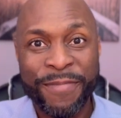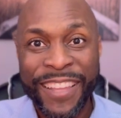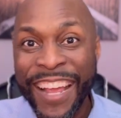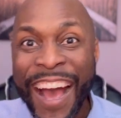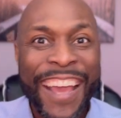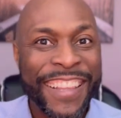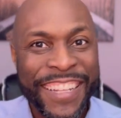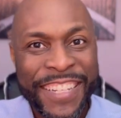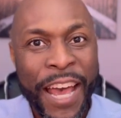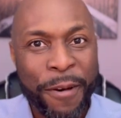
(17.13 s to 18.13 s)
the guy in
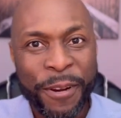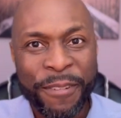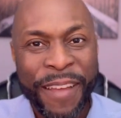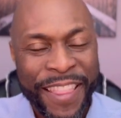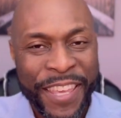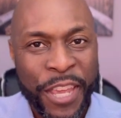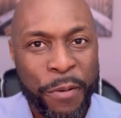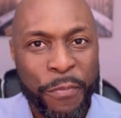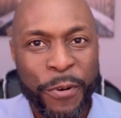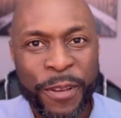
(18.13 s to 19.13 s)
the tower at the
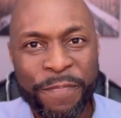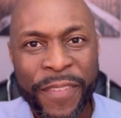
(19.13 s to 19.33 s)
airport.